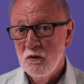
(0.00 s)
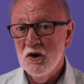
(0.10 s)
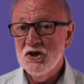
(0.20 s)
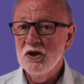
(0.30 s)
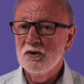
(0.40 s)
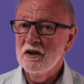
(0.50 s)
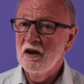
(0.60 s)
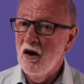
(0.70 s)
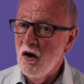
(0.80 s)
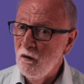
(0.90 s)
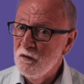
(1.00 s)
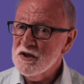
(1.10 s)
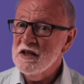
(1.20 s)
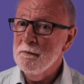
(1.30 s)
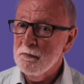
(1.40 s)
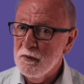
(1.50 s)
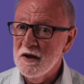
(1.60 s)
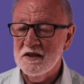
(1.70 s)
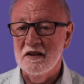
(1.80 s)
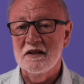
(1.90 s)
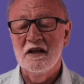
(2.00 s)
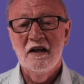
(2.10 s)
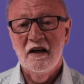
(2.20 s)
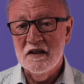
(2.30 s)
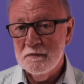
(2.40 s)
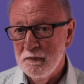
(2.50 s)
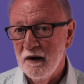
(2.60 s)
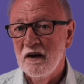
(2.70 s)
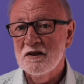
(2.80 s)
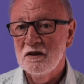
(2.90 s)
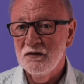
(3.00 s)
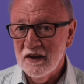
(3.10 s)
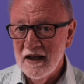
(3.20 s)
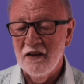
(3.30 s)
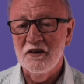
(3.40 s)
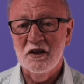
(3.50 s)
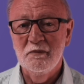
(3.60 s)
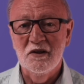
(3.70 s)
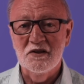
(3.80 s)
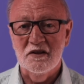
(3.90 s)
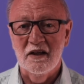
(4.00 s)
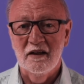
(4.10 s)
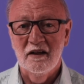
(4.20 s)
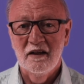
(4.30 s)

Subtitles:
where children are obviously present as part of the gathered community.